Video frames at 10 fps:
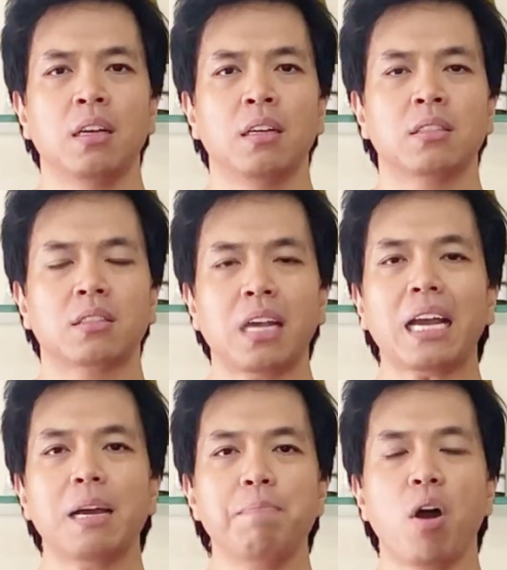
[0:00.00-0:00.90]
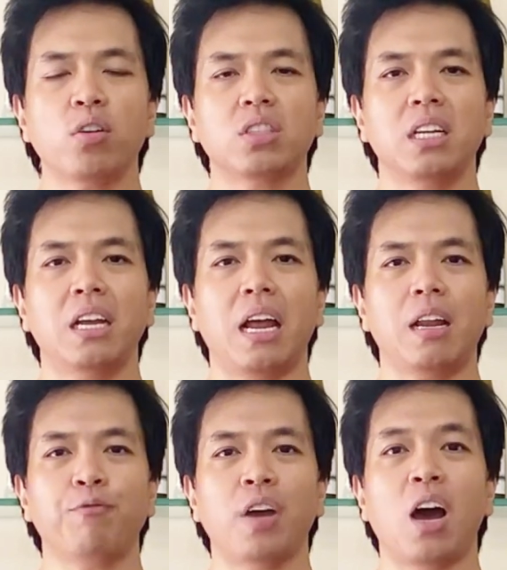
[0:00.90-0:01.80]
second most in the
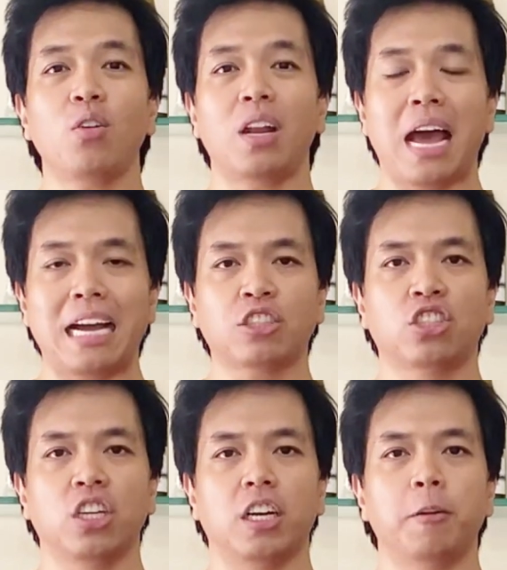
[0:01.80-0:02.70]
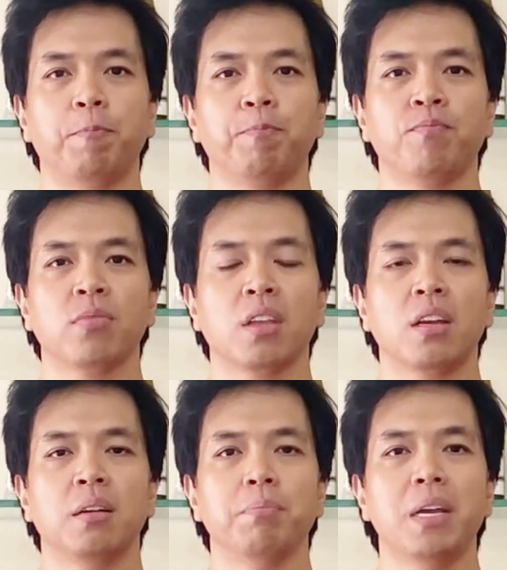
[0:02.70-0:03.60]
NFL last year,
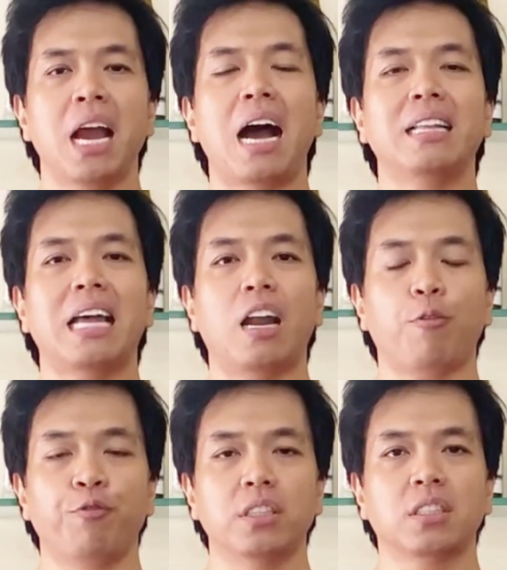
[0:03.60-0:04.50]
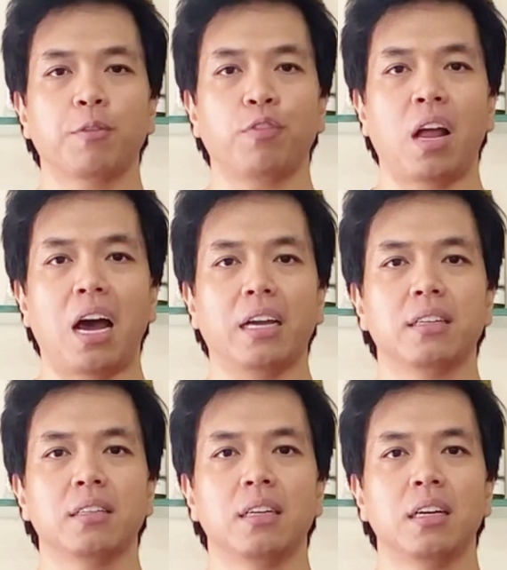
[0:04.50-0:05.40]
behind that offensive line.
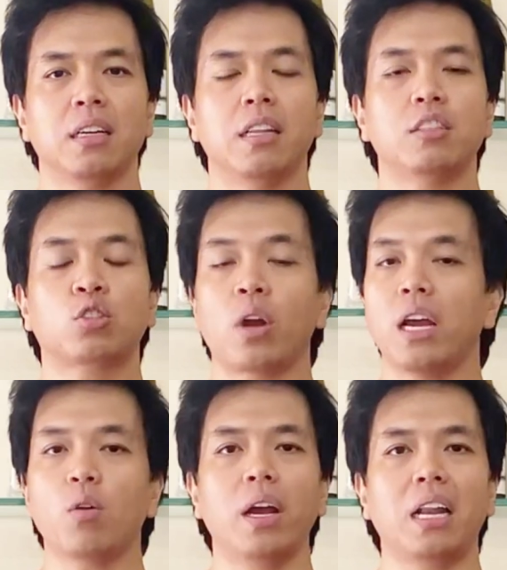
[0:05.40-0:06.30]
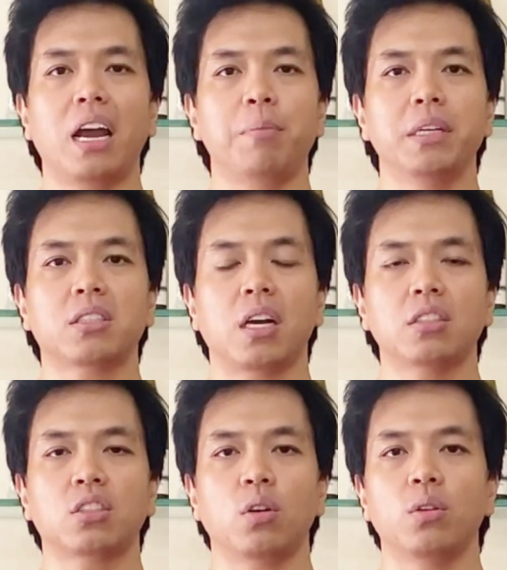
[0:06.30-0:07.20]
They trade away Laremy
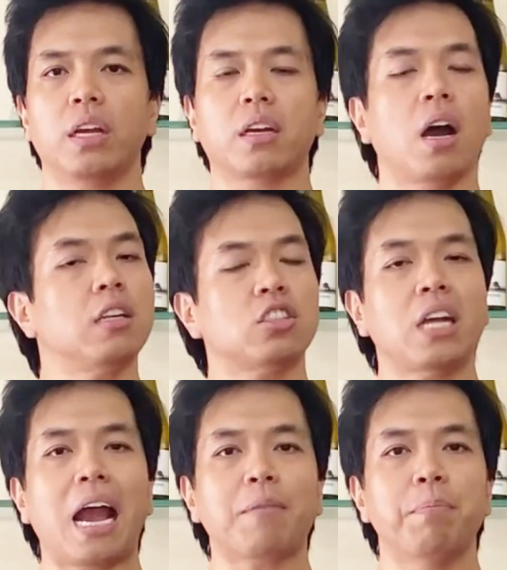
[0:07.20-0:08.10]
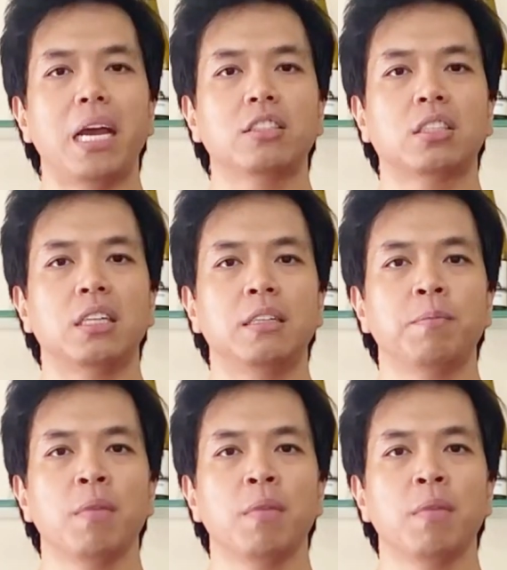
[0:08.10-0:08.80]
Tunsil, they cut Shaq Mason,